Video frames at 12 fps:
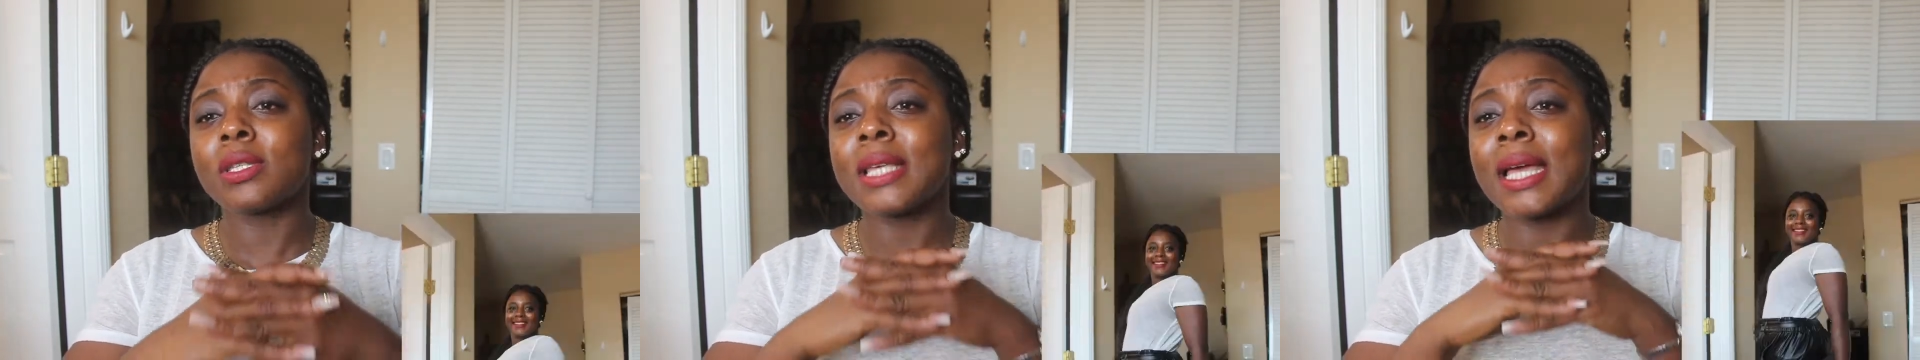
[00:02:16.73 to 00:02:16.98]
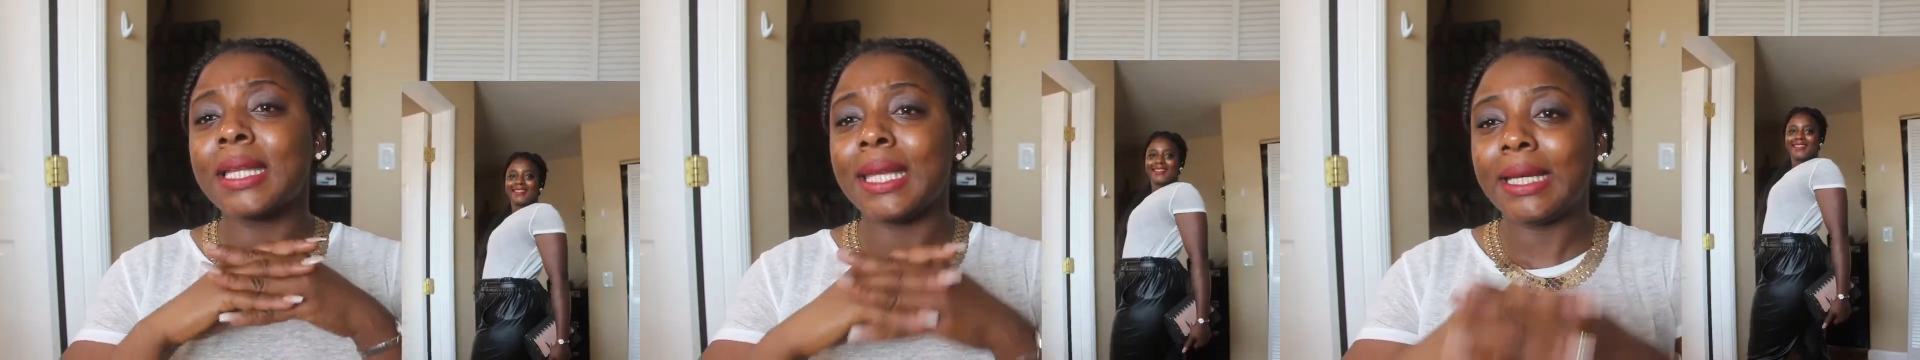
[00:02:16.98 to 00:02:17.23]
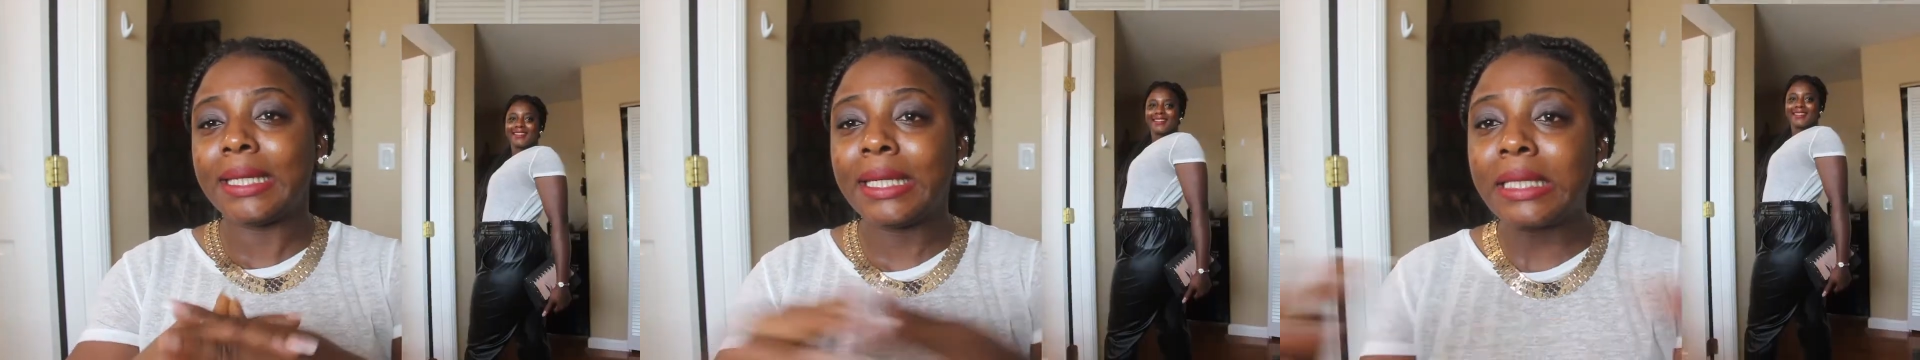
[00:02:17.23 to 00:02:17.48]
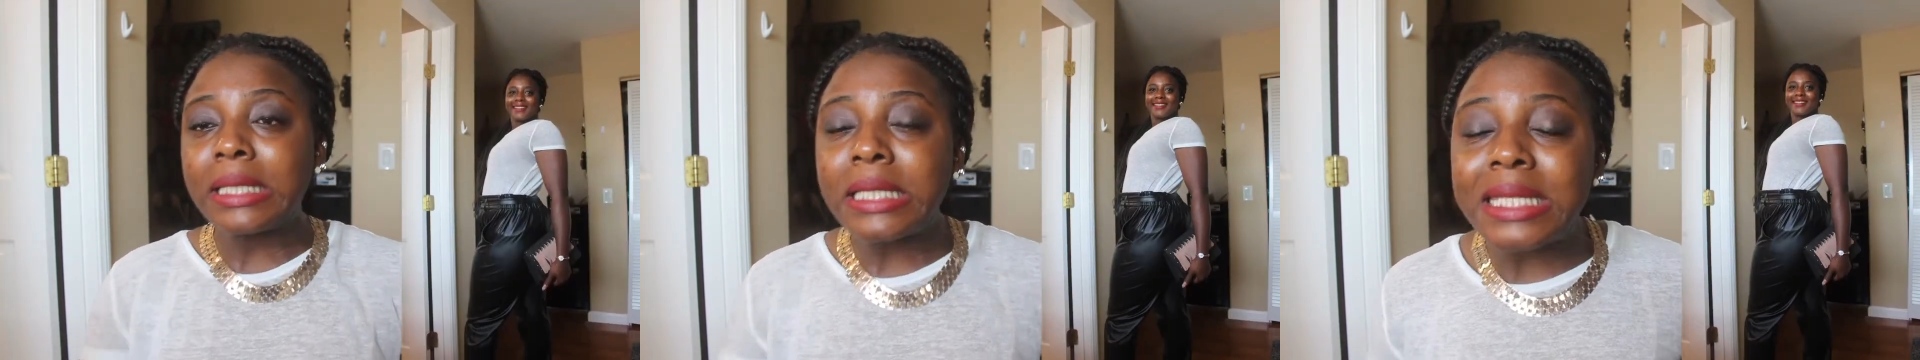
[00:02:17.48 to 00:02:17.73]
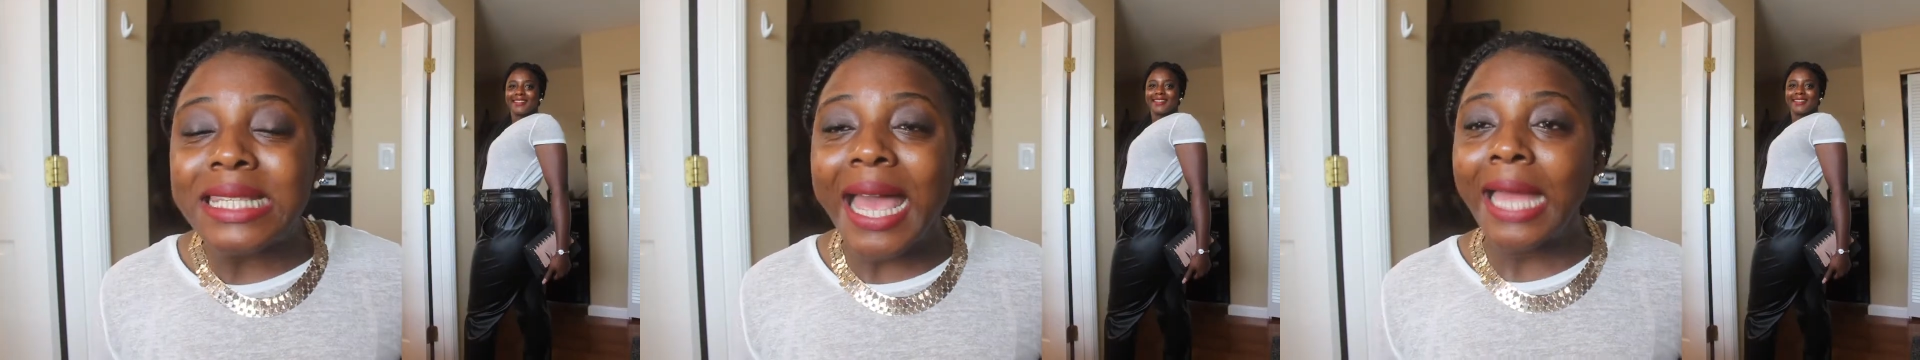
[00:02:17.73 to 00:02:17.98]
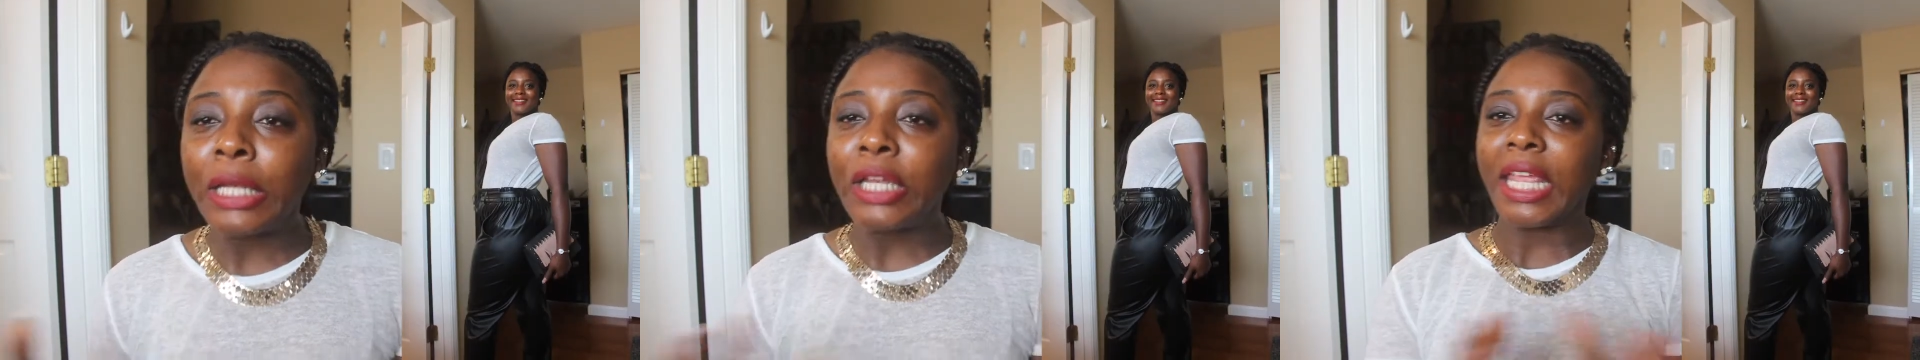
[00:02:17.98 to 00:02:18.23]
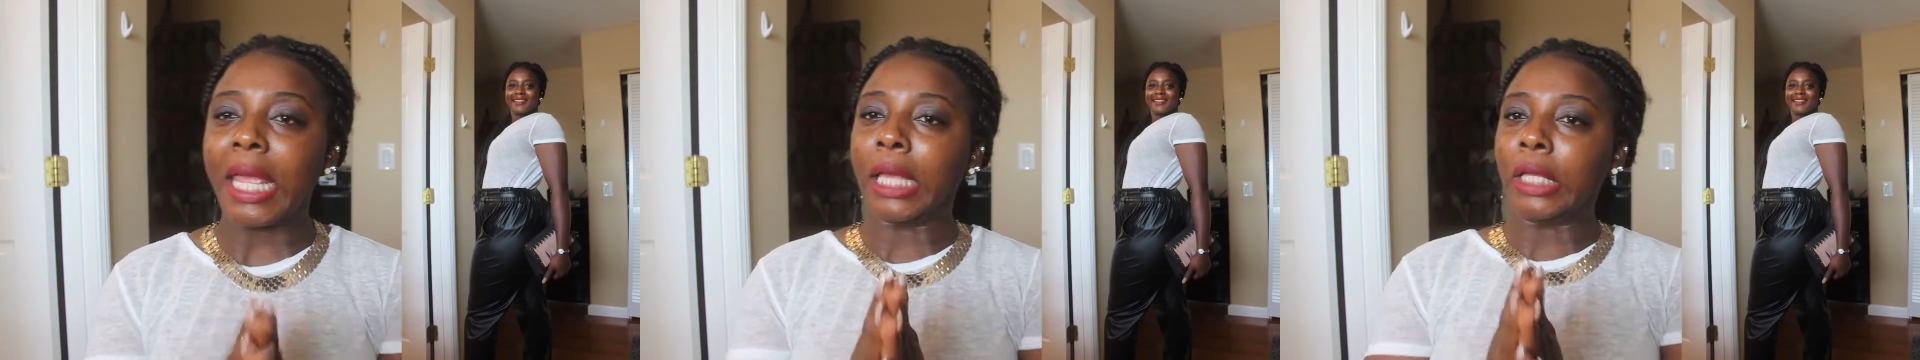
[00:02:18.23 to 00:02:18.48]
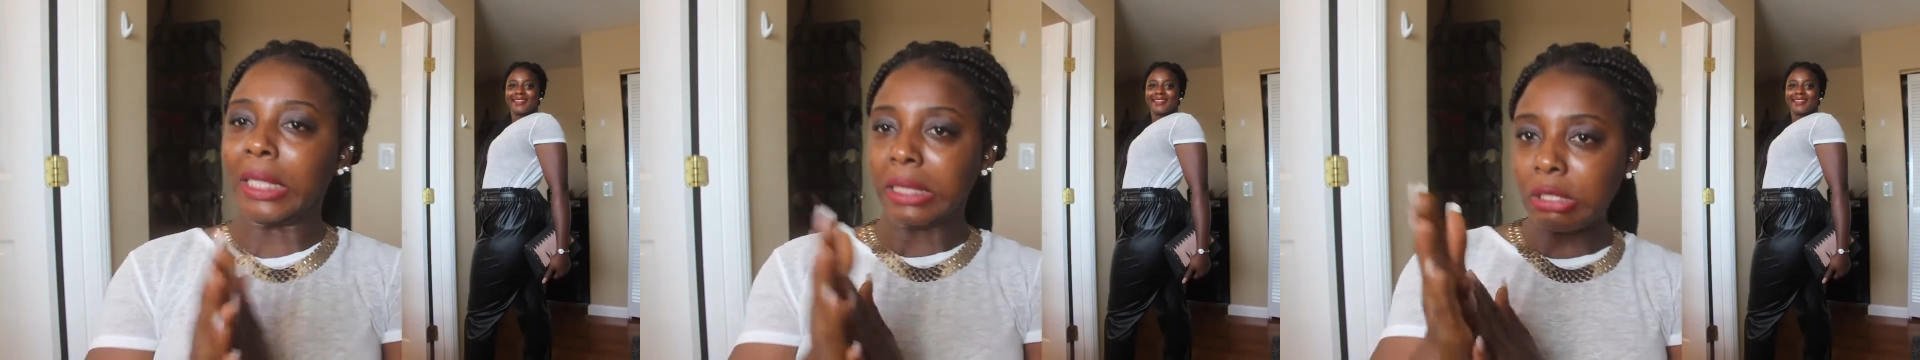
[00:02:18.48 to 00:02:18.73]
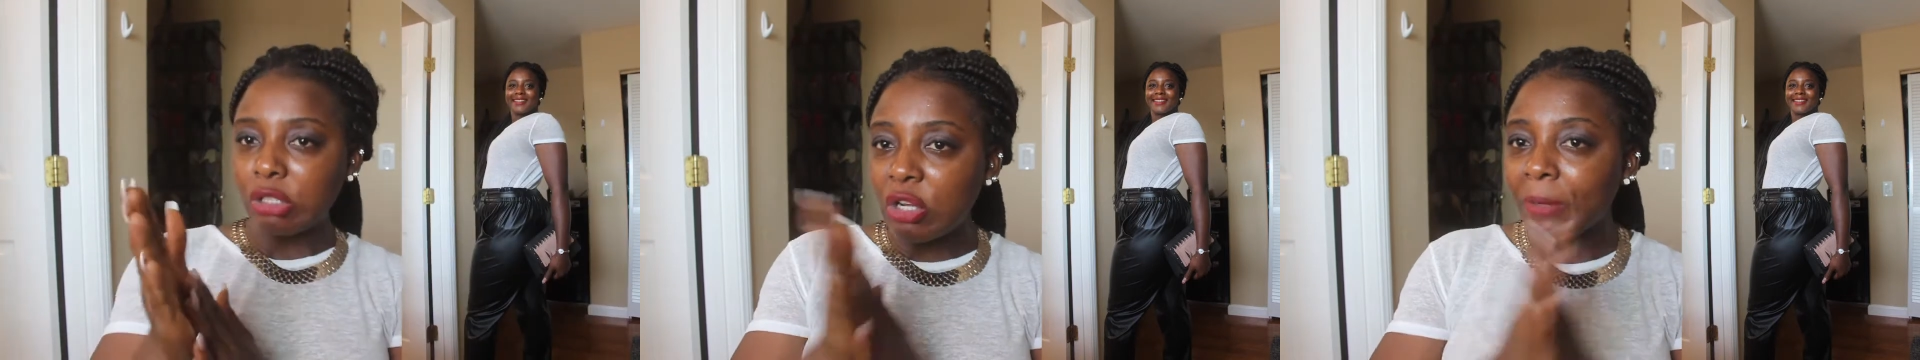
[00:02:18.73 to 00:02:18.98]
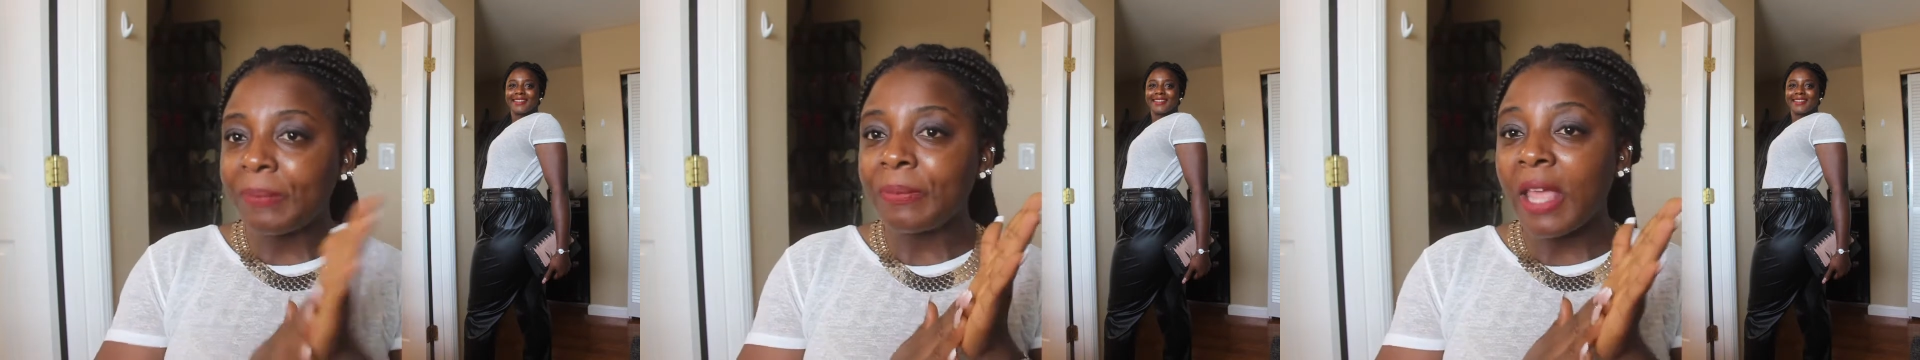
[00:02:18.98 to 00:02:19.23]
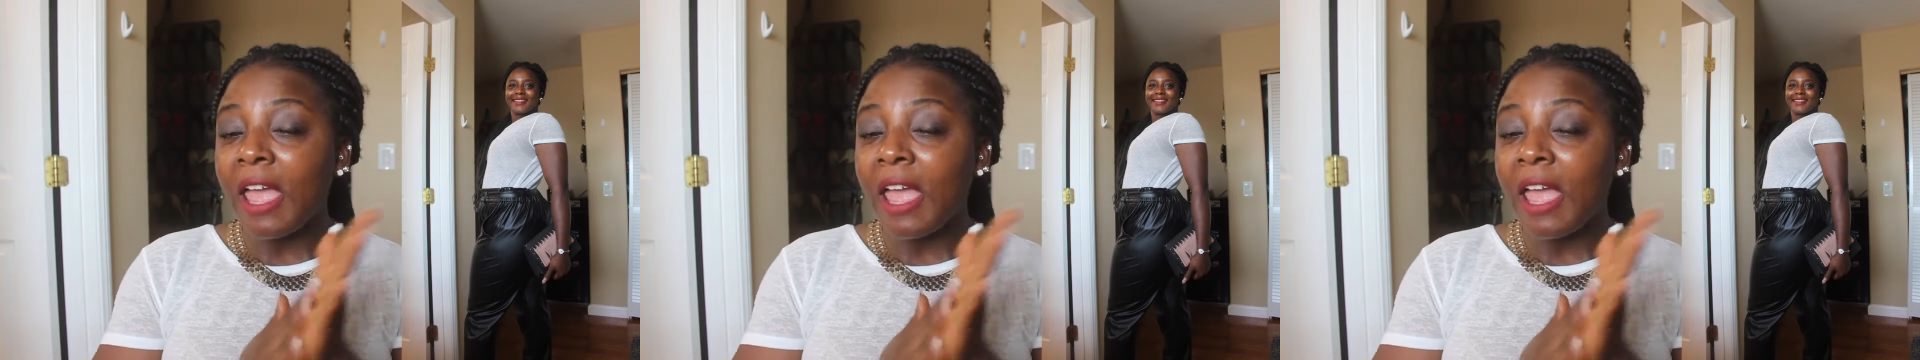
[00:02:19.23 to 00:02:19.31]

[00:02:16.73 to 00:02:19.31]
san diegan san diegan if